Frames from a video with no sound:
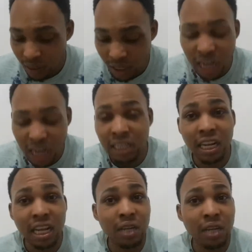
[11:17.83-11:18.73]

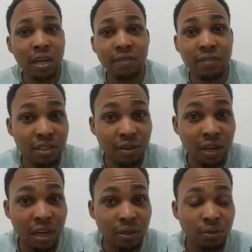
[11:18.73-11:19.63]
Alkaline would have the lead
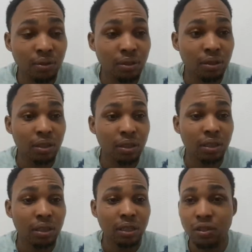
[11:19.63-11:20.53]
right now
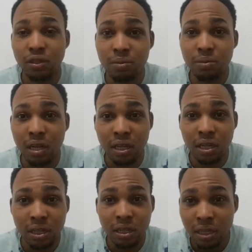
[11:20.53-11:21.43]
in terms of
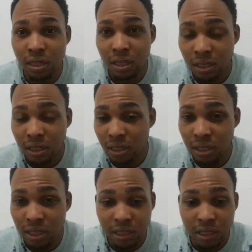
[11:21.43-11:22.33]
the song.